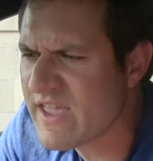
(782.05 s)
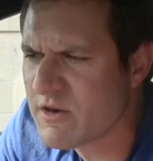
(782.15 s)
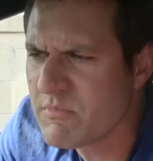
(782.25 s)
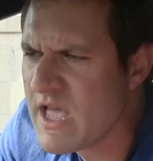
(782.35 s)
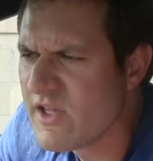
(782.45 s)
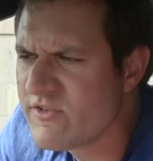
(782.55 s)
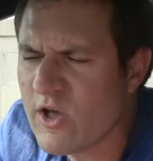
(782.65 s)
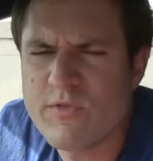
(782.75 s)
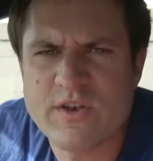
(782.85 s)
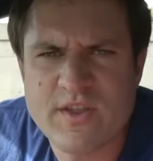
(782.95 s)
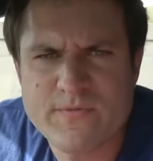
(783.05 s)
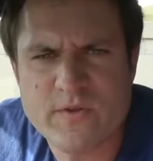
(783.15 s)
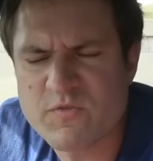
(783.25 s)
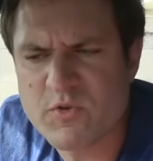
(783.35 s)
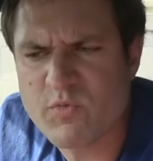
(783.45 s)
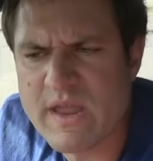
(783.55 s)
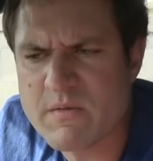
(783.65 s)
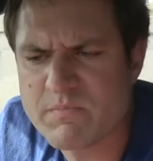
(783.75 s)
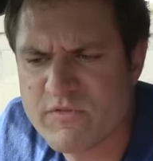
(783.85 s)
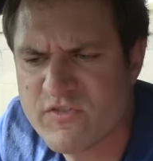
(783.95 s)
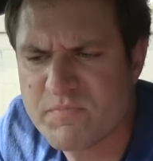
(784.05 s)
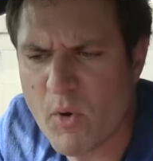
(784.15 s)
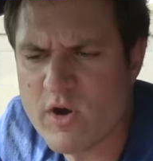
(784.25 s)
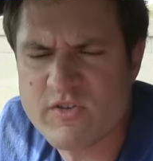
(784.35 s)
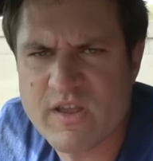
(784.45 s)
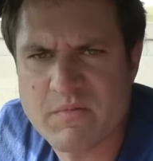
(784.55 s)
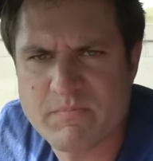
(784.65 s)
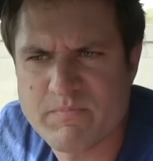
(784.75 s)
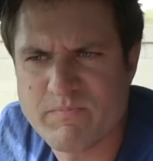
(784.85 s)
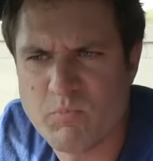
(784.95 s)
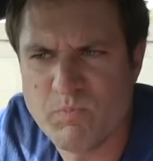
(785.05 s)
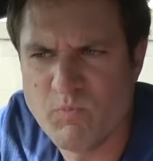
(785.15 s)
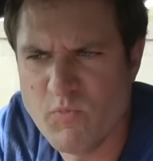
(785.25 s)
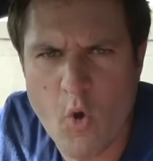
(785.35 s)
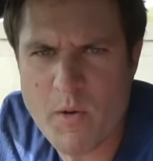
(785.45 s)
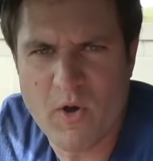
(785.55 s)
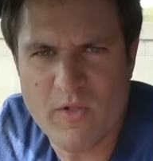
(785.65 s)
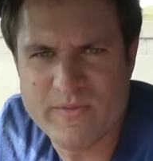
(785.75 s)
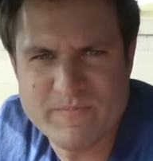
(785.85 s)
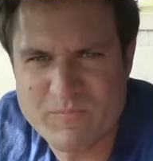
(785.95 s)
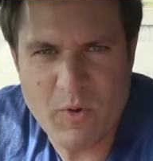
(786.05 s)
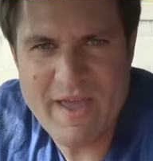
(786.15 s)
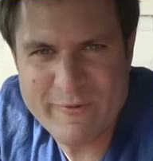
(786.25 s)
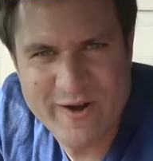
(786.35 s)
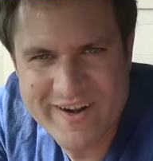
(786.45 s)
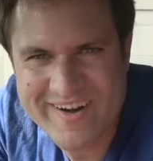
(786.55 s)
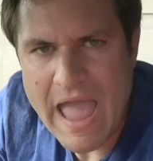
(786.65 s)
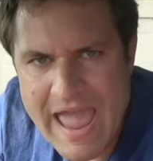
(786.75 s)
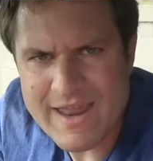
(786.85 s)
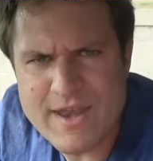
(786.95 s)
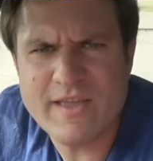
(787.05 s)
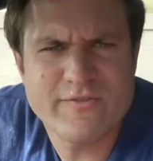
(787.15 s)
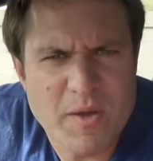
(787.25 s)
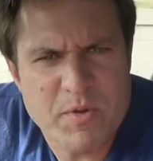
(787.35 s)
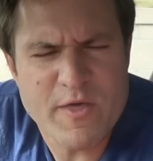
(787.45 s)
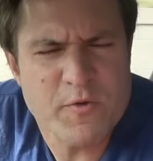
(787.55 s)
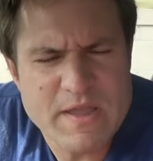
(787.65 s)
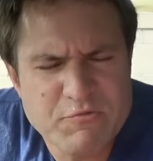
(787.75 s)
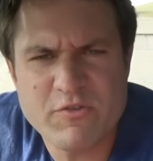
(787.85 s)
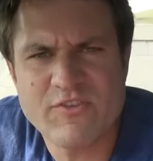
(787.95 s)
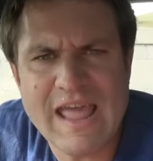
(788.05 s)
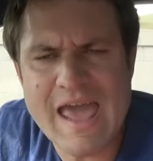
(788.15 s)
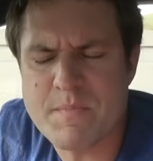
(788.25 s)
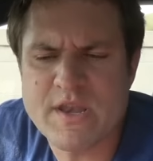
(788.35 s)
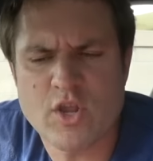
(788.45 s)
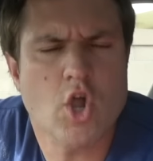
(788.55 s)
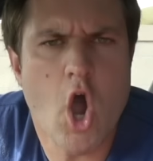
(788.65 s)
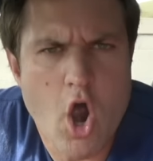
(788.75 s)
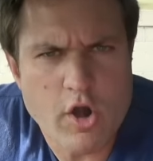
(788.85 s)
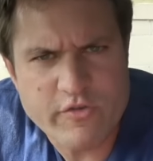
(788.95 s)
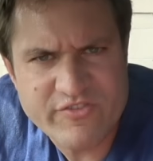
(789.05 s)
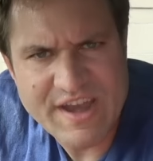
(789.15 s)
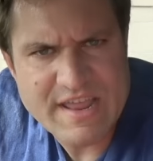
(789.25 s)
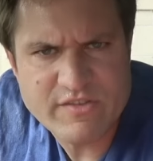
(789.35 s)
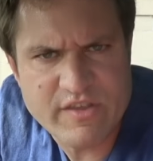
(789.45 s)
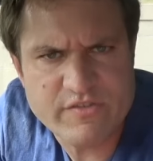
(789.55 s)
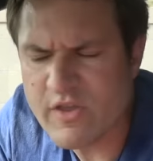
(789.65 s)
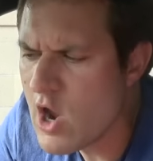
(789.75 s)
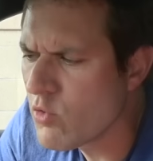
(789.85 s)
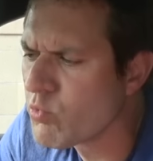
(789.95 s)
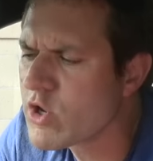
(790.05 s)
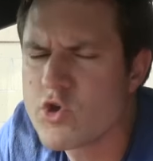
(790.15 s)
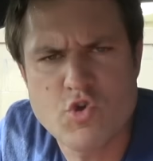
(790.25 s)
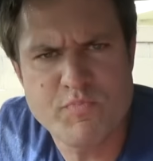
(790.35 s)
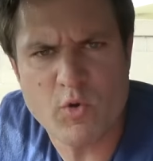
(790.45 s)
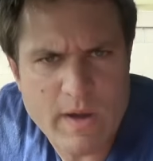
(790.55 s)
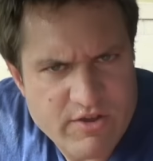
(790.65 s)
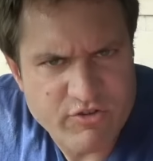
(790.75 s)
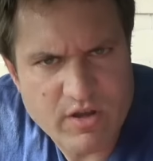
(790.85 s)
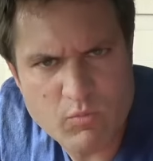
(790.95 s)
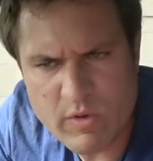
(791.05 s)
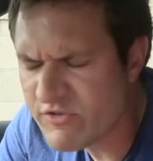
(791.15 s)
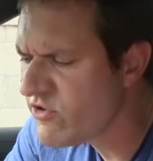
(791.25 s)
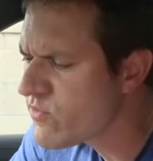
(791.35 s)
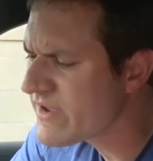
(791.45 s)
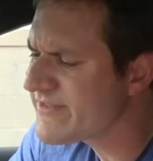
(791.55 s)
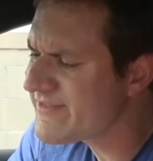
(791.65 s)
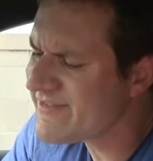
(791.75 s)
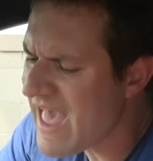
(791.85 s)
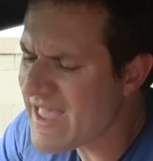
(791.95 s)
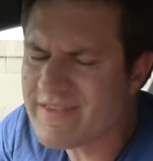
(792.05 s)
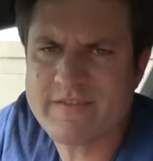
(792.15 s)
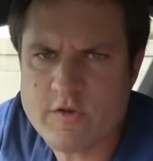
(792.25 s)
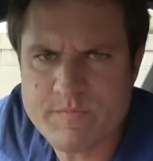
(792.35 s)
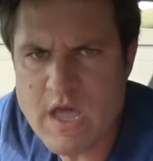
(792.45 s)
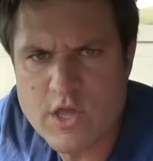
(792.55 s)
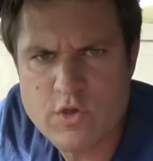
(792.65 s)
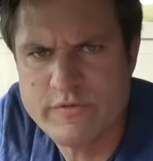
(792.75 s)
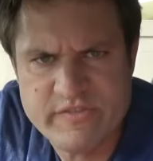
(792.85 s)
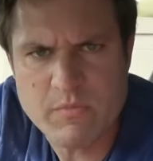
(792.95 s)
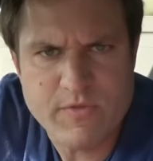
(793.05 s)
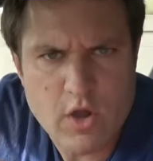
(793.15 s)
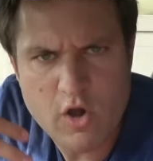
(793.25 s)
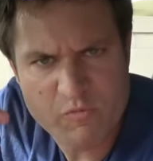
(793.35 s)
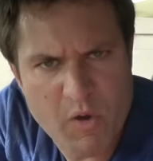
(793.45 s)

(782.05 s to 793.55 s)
can tell the difference between sport and normal, whatever. And next up, another interesting item in car settings is recuperation, which you can set to use some of the car's